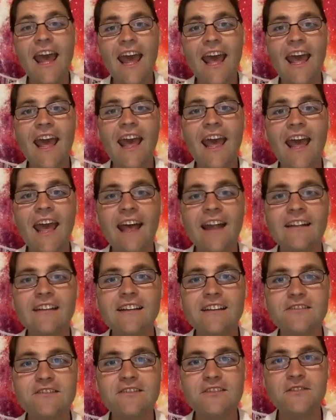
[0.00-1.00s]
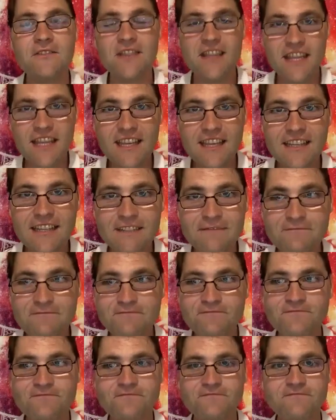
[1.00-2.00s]
And so then
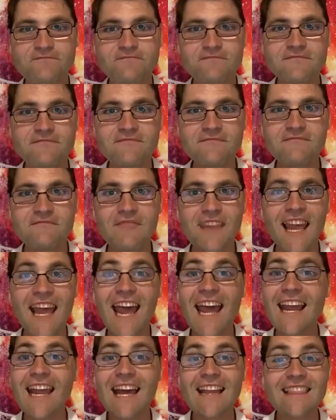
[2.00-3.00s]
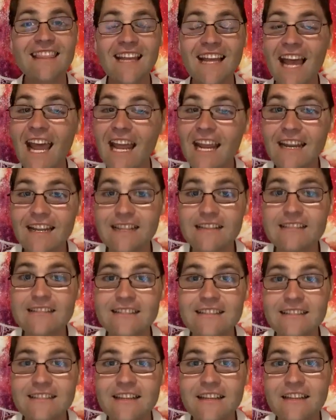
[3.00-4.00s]
I got the
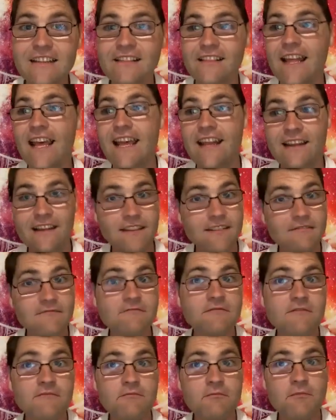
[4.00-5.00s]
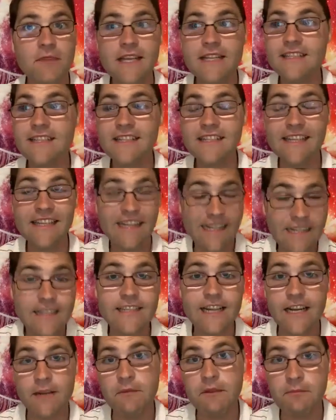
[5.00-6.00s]
guidance like, basically, it's
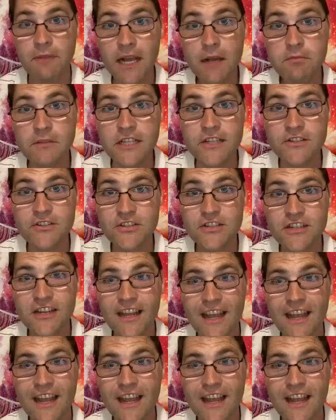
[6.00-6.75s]
going to be published.